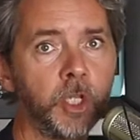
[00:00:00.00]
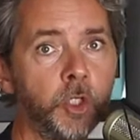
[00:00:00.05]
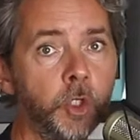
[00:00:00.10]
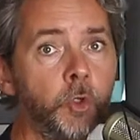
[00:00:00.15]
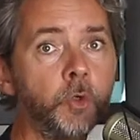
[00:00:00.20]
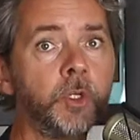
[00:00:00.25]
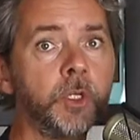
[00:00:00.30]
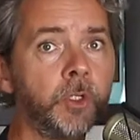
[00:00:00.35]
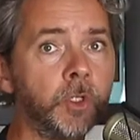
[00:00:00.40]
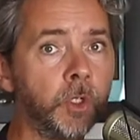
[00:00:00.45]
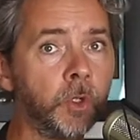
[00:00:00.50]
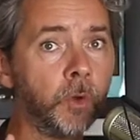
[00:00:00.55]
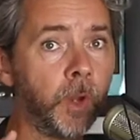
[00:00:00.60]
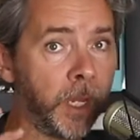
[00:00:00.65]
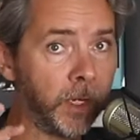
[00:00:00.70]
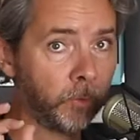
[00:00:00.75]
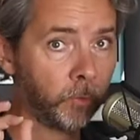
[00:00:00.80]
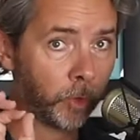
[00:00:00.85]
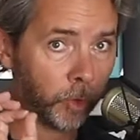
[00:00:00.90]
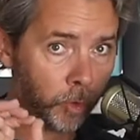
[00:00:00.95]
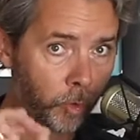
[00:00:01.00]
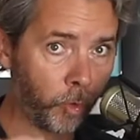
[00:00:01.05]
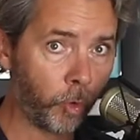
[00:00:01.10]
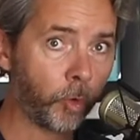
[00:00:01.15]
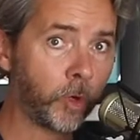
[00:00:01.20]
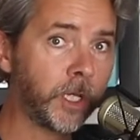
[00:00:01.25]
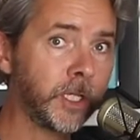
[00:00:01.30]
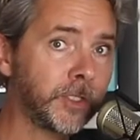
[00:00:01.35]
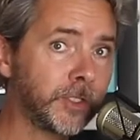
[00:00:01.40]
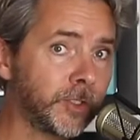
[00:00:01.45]
you can do a
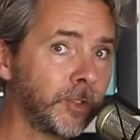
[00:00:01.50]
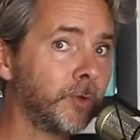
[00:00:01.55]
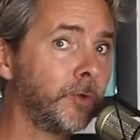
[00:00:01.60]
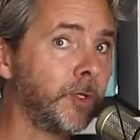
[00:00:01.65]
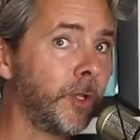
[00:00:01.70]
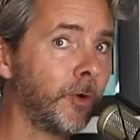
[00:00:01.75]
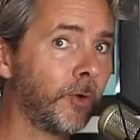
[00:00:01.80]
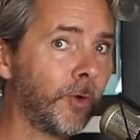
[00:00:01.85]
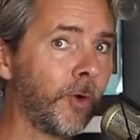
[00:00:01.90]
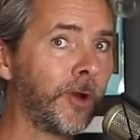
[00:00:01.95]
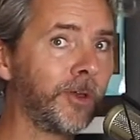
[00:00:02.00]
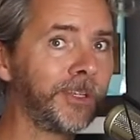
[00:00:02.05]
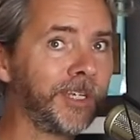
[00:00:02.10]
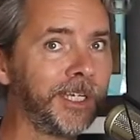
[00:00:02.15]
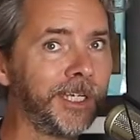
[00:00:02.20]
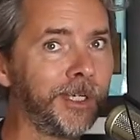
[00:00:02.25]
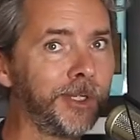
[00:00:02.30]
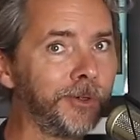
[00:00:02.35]
recording studio quality